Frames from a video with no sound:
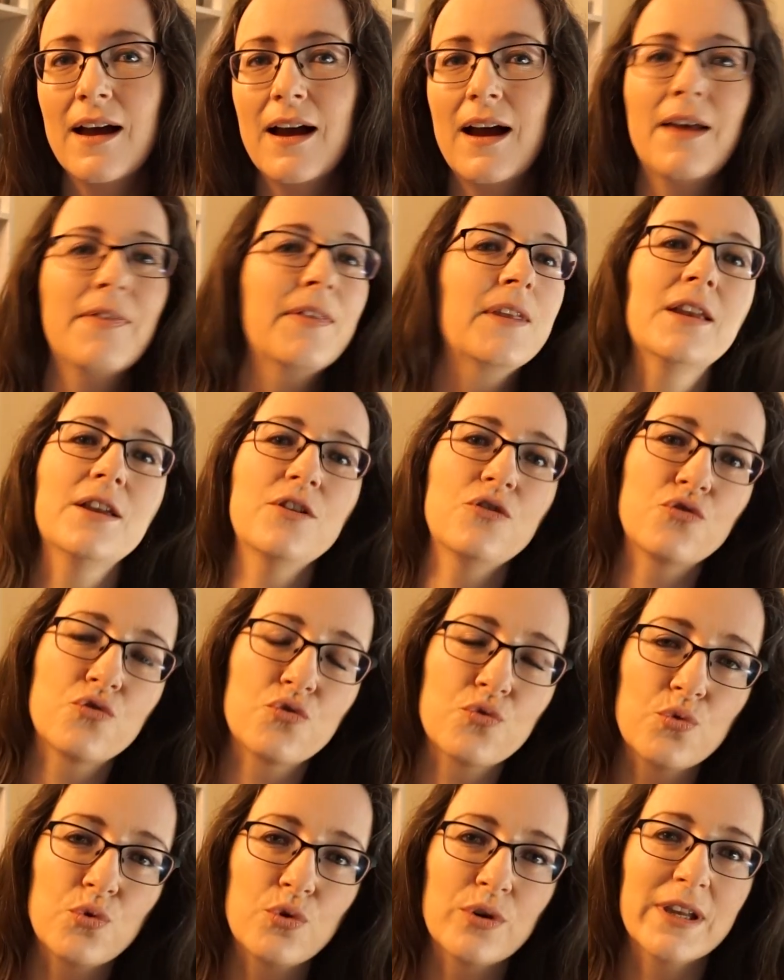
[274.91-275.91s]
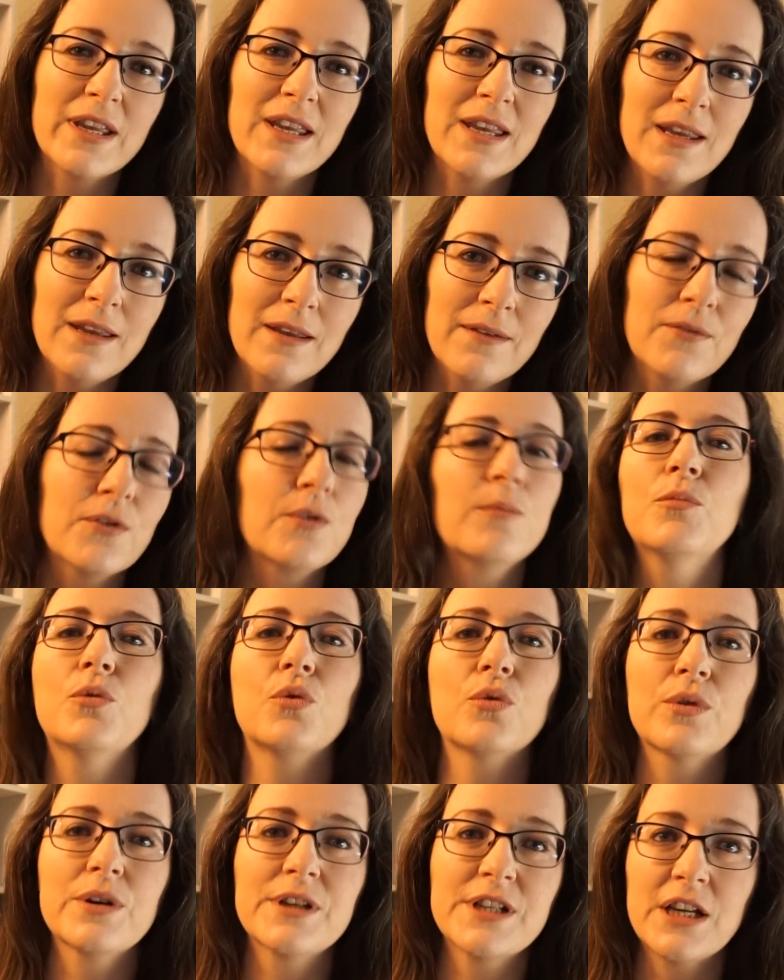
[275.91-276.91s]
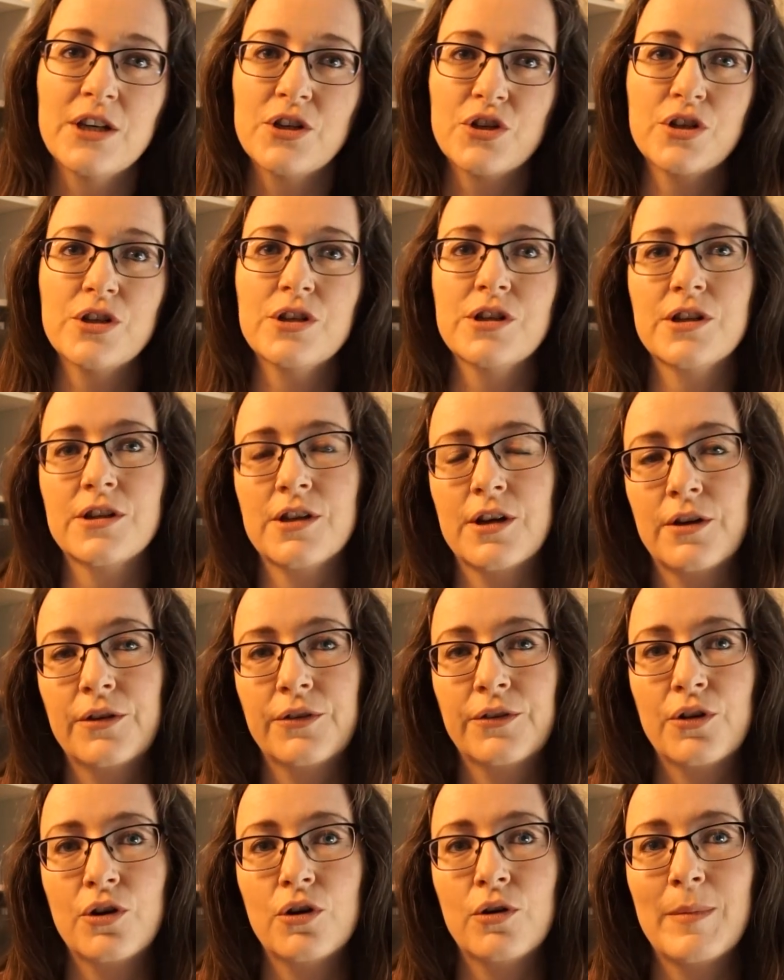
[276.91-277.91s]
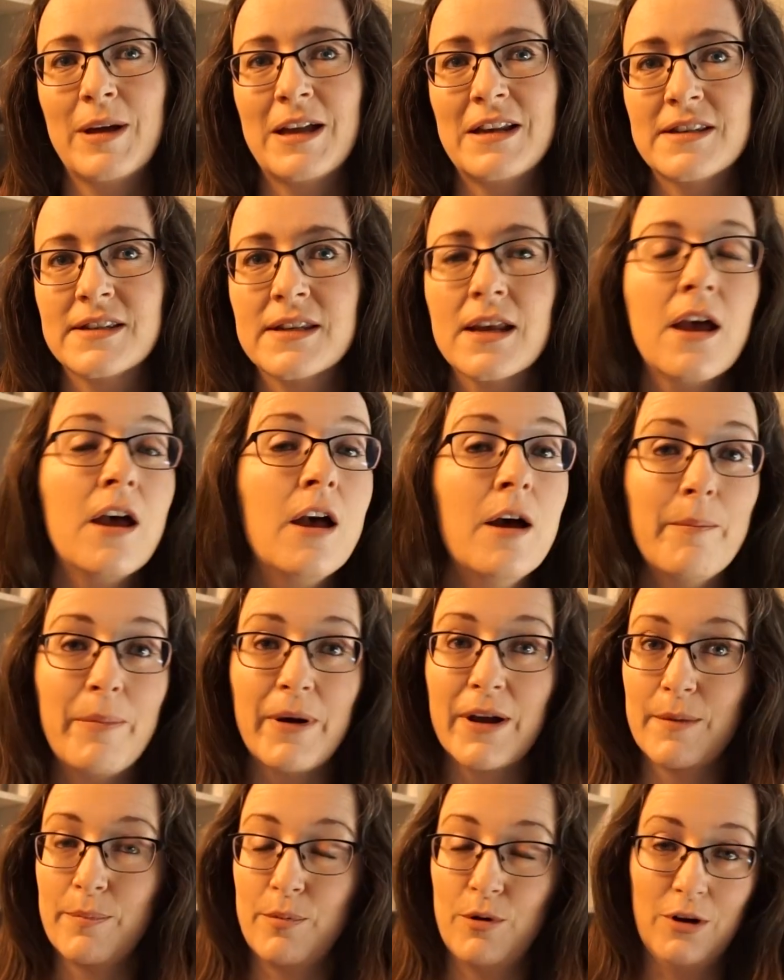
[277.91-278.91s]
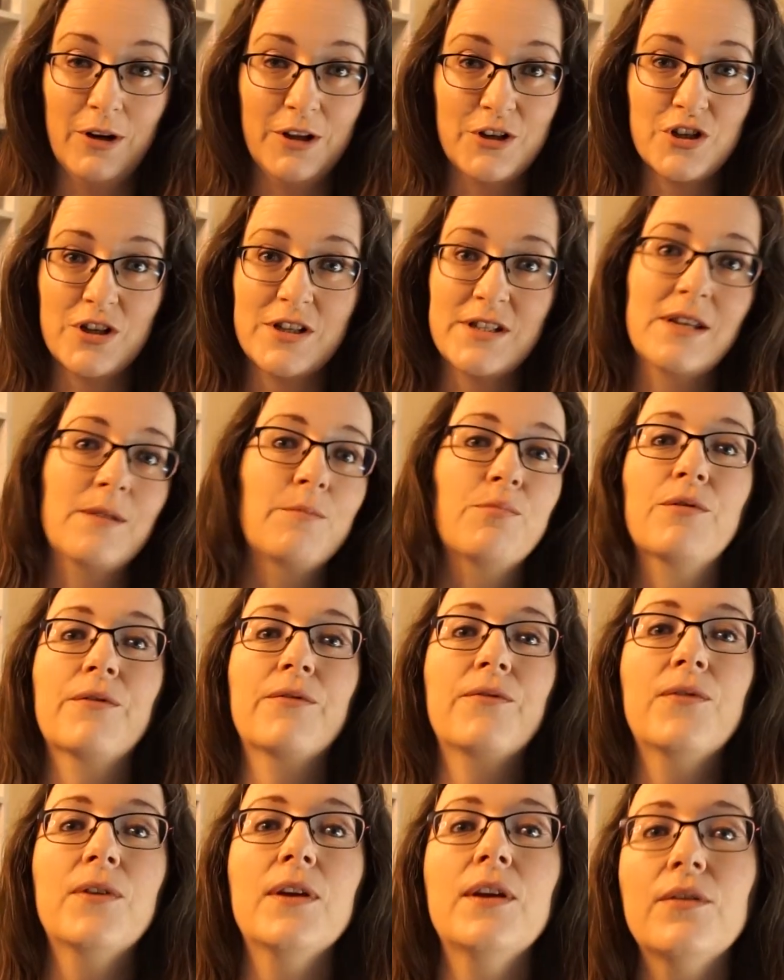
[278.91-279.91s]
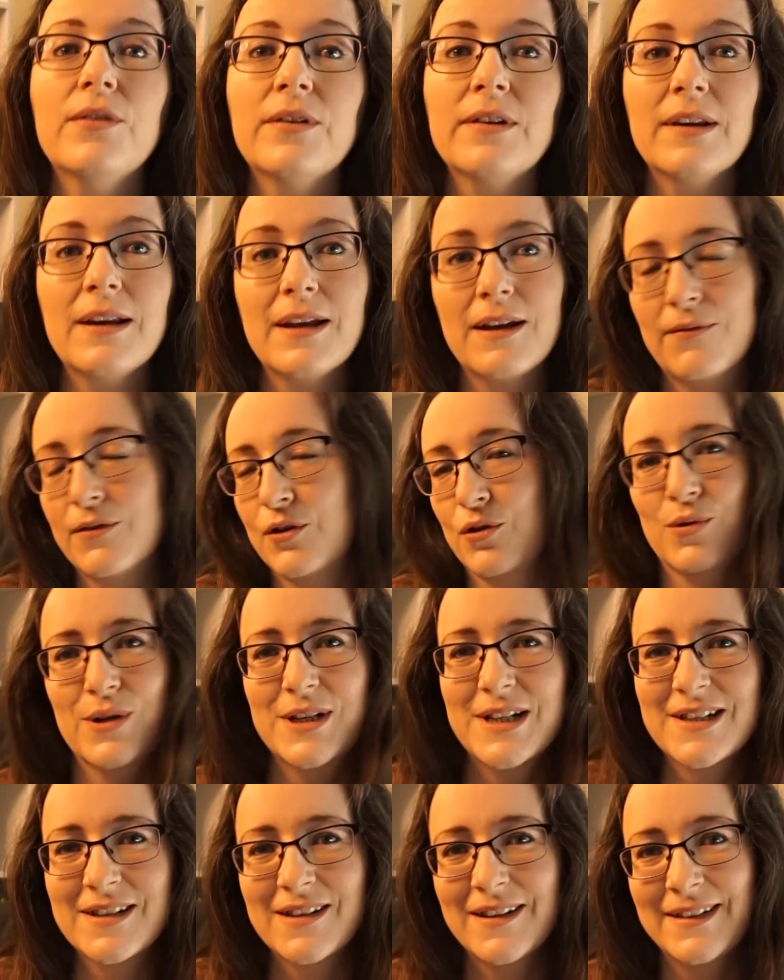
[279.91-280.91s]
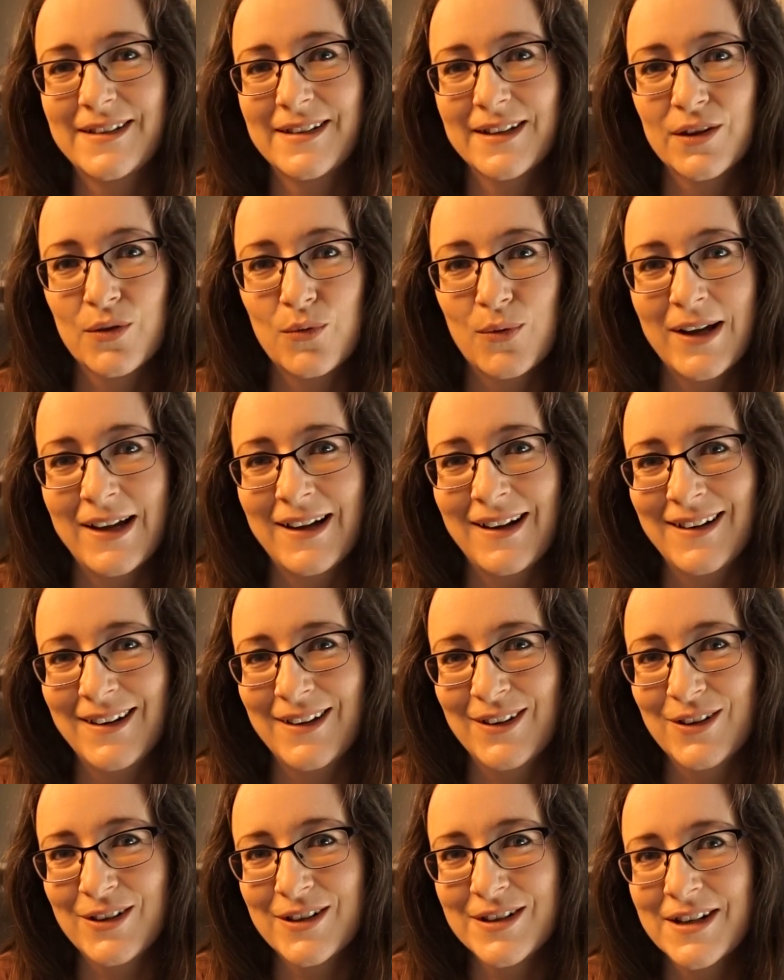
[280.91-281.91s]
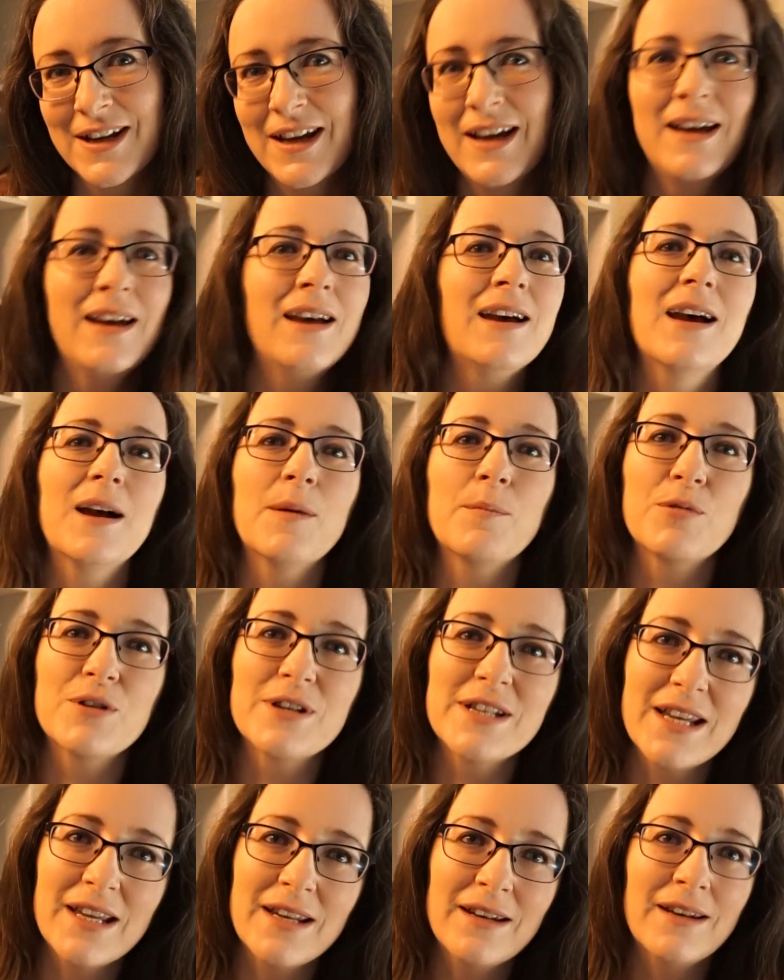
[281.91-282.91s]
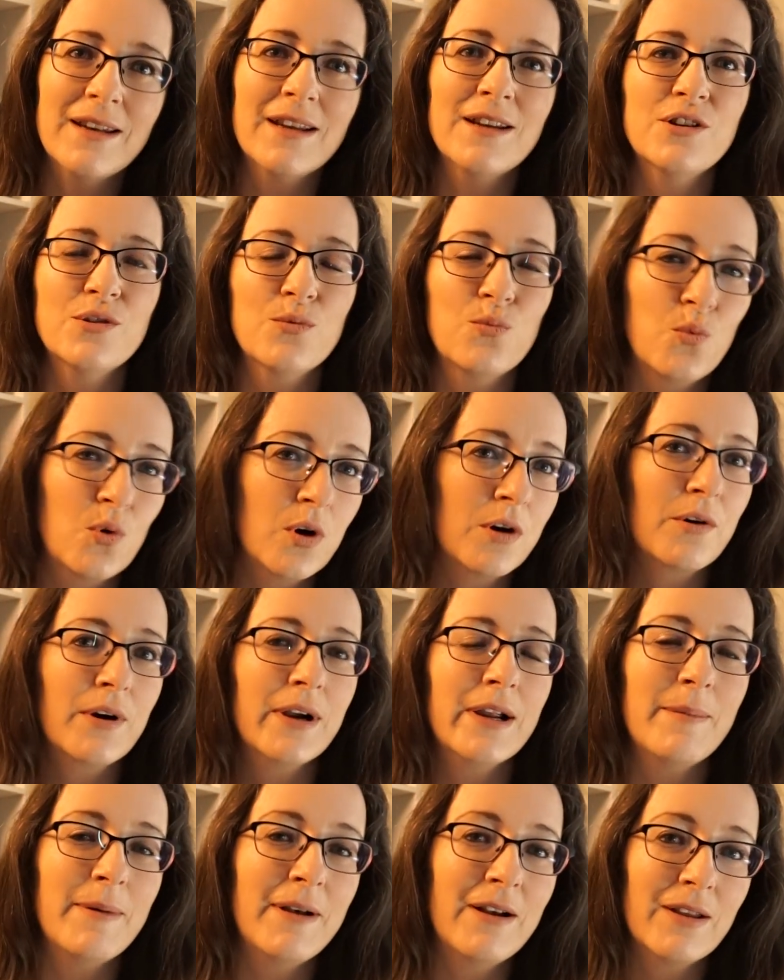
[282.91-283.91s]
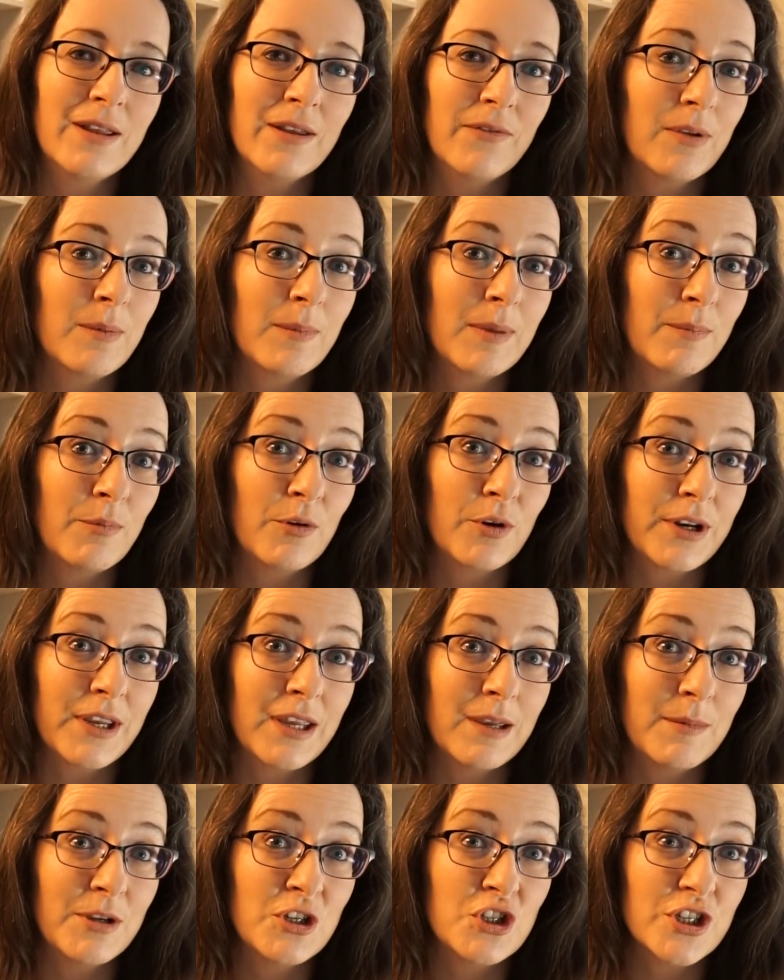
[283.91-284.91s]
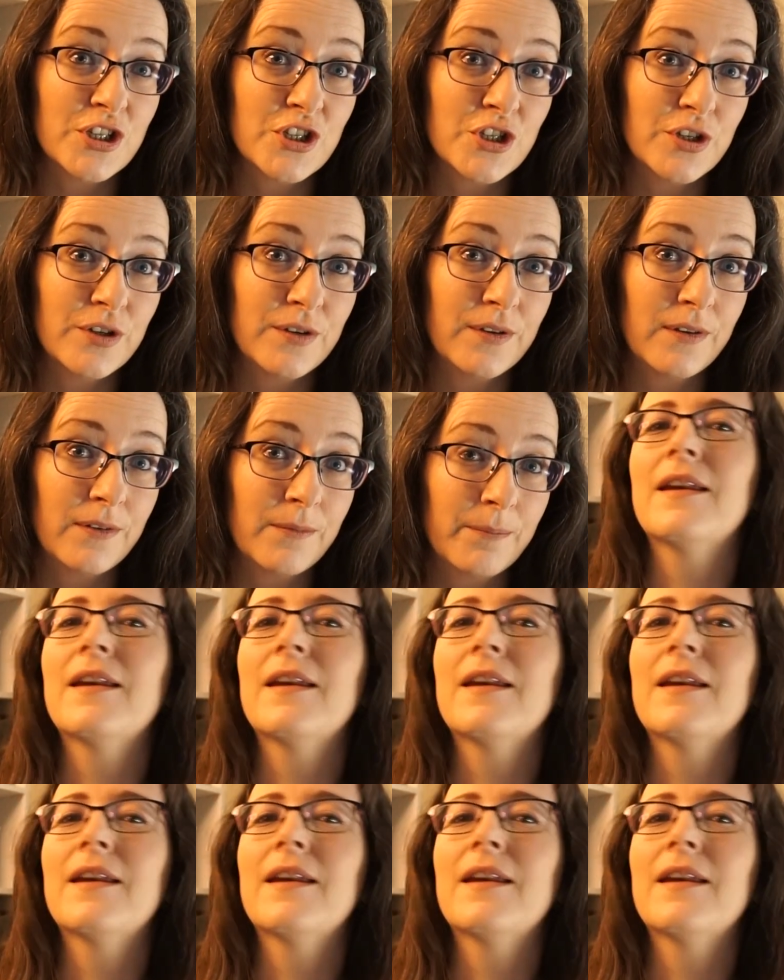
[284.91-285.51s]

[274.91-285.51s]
and then he'd draw even more attention to those comments by apologizing profusely for criticizing the way I looked and pretending to worry about giving me body image issues.